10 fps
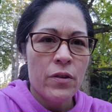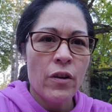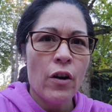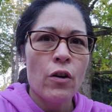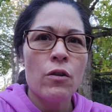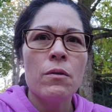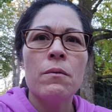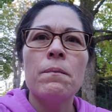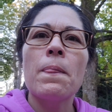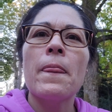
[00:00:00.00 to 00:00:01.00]
So
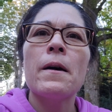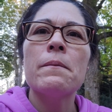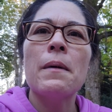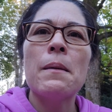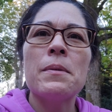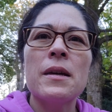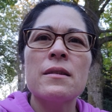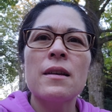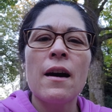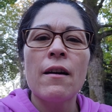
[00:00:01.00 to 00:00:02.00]
my
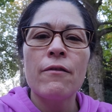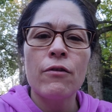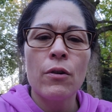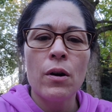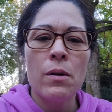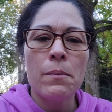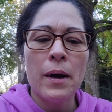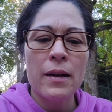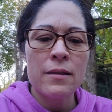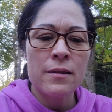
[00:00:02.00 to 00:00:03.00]
bees have Varroa
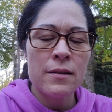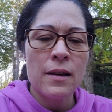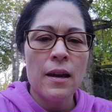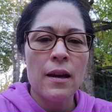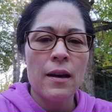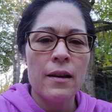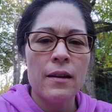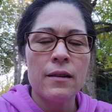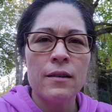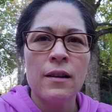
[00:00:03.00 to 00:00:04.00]
Mites,
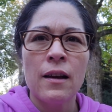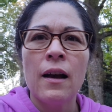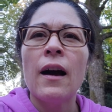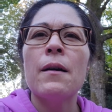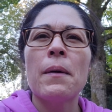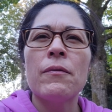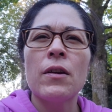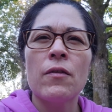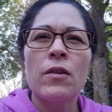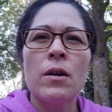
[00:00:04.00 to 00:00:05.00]
and I've
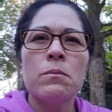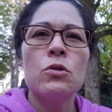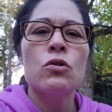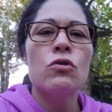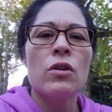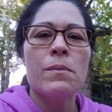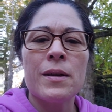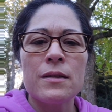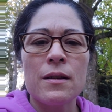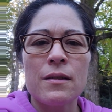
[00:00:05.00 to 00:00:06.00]
given them 2
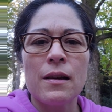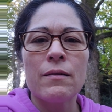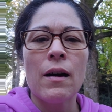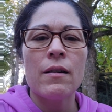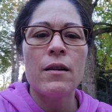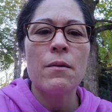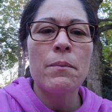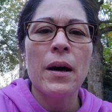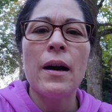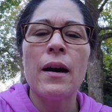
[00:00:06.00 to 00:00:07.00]
treatments since I've gotten them,
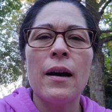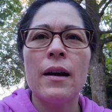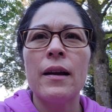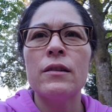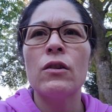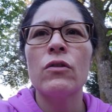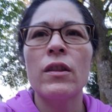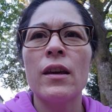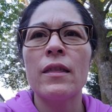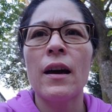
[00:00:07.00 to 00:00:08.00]
but I don't
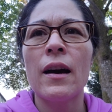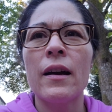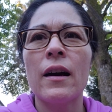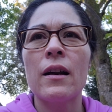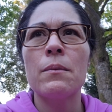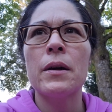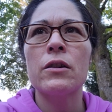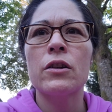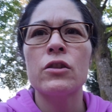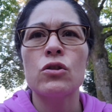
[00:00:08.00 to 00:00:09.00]
think that I got them
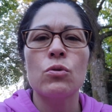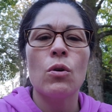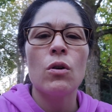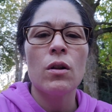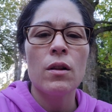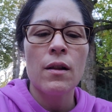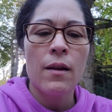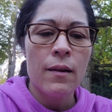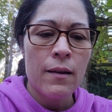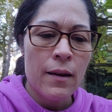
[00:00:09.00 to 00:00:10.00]
under control.
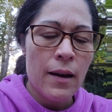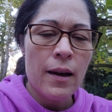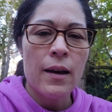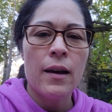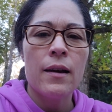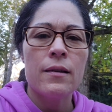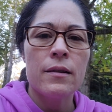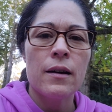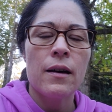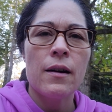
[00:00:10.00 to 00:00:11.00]
And
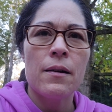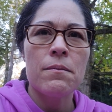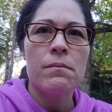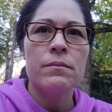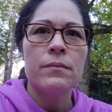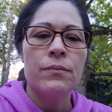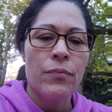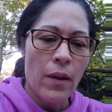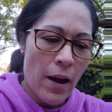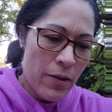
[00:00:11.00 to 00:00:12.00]

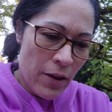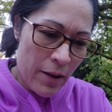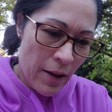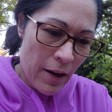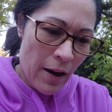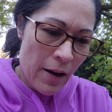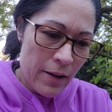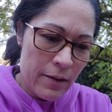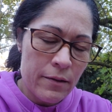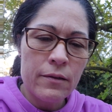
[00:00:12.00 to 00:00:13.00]
I think they
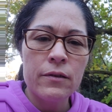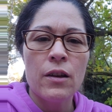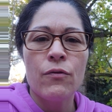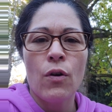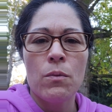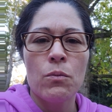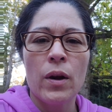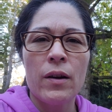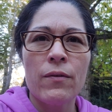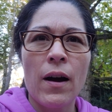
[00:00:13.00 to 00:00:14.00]
got deformed
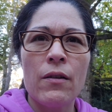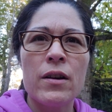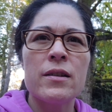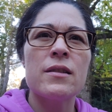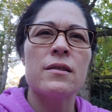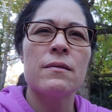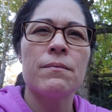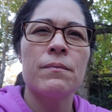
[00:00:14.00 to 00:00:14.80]
wing virus.